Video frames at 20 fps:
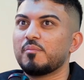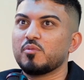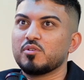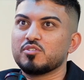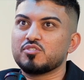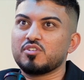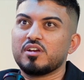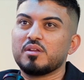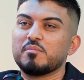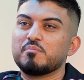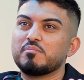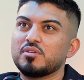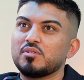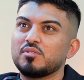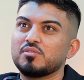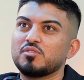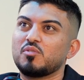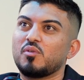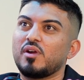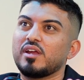We're trying to
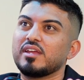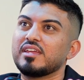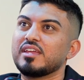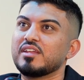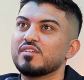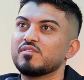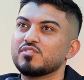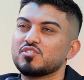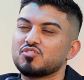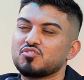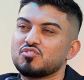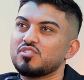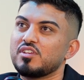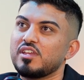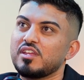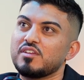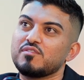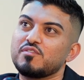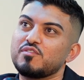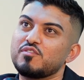build the right
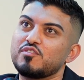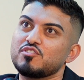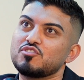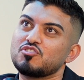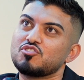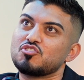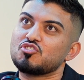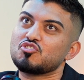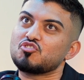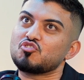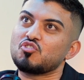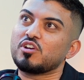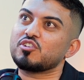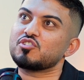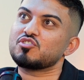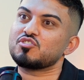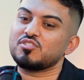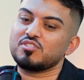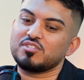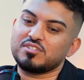
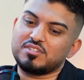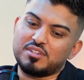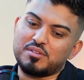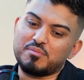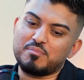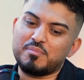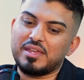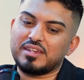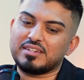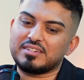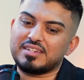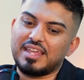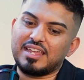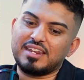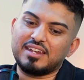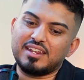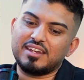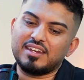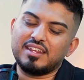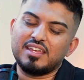infrastructure to
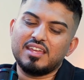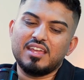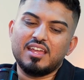maintain it.